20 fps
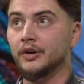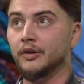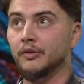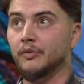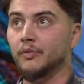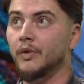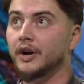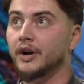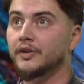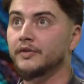
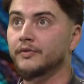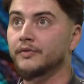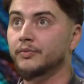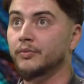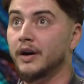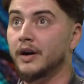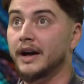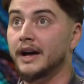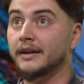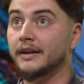one of
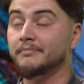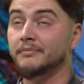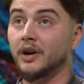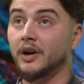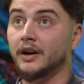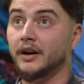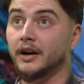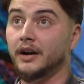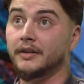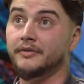where
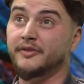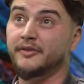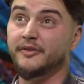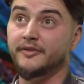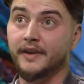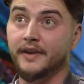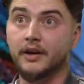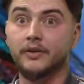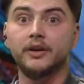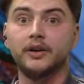I
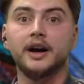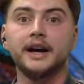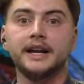felt